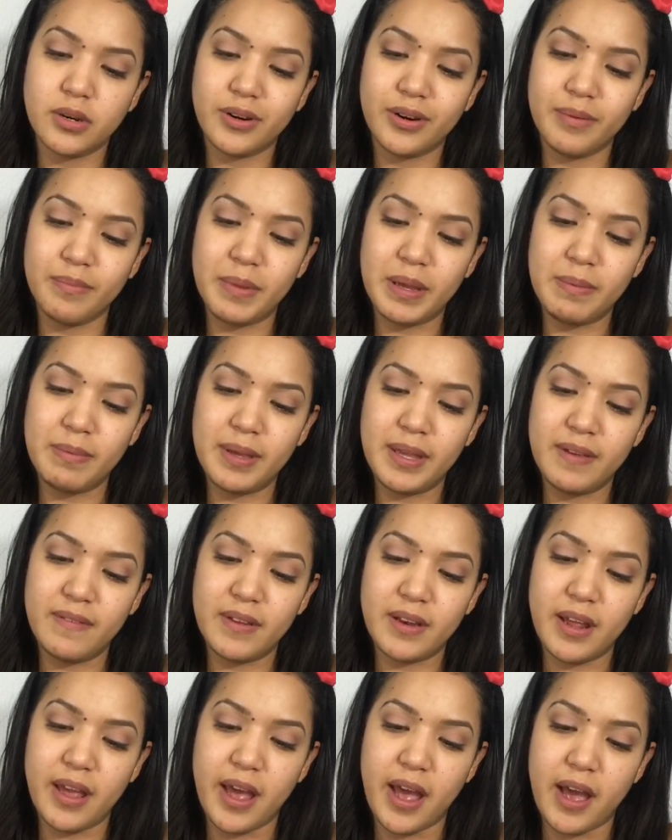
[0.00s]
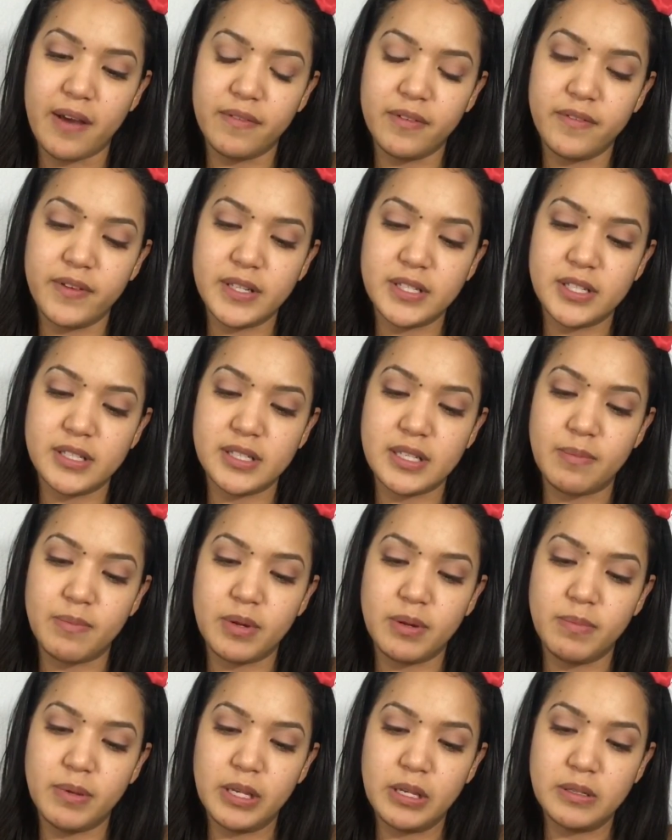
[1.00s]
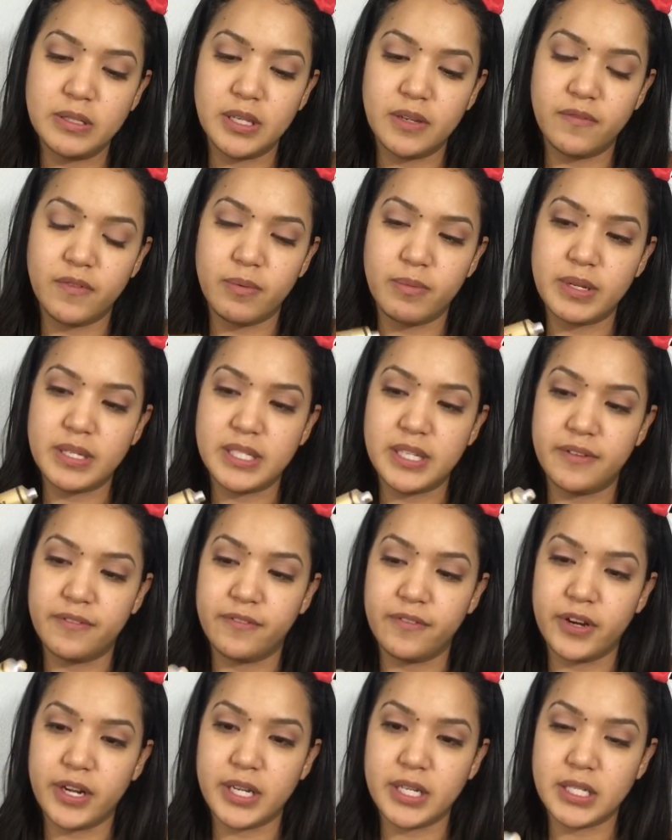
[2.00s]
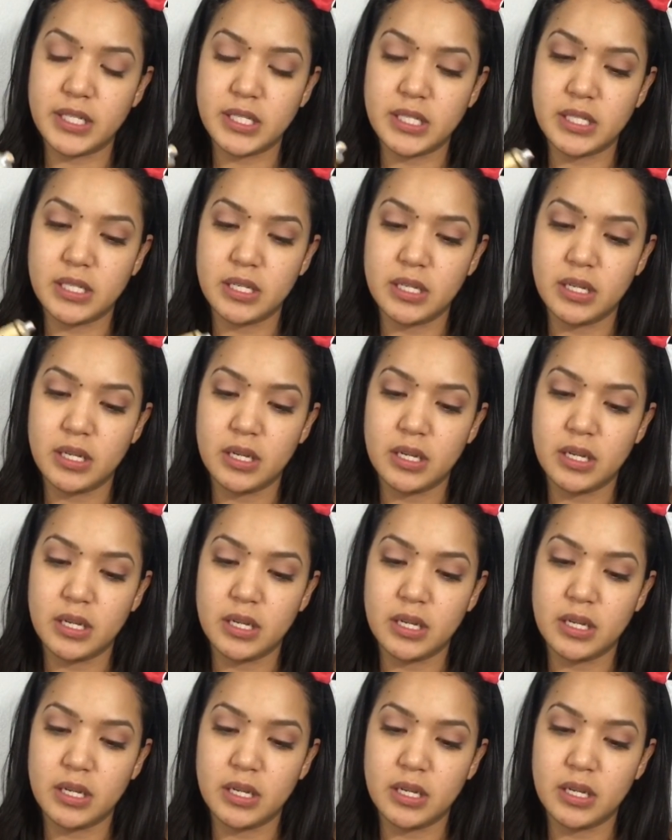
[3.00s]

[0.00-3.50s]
or maybe even half of it, since I'm gonna be using from a different